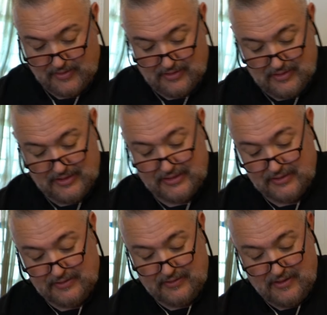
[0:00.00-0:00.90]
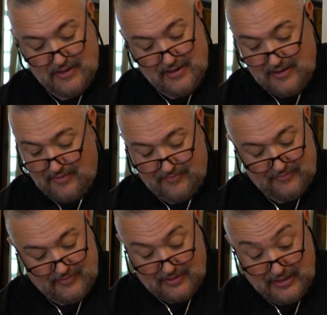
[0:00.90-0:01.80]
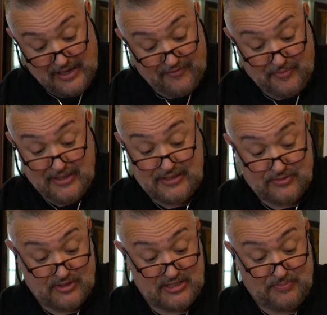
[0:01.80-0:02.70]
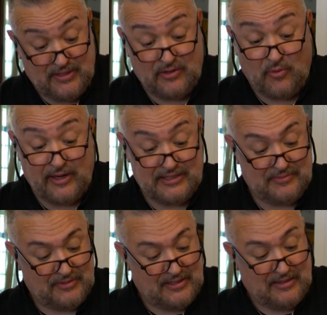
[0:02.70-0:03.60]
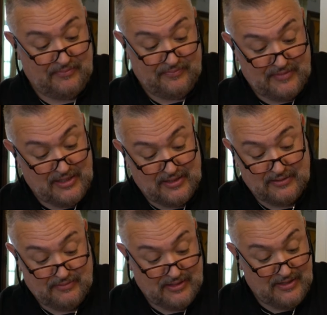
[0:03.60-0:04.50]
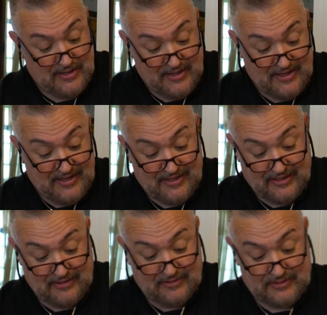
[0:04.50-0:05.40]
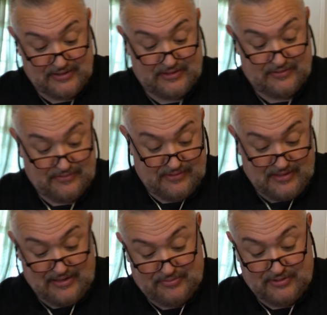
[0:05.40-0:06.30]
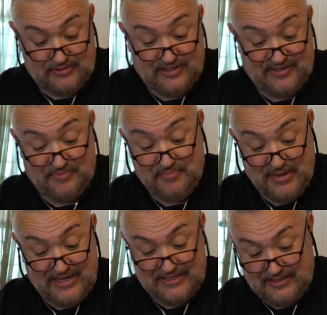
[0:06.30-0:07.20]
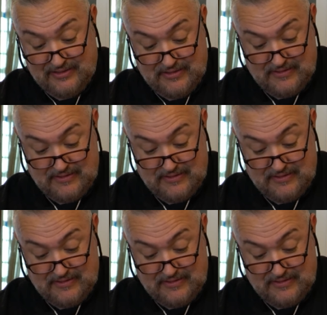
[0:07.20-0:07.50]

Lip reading: Look at this. And I haven't made this recipe in quite some time, and it looks absolutely amazing.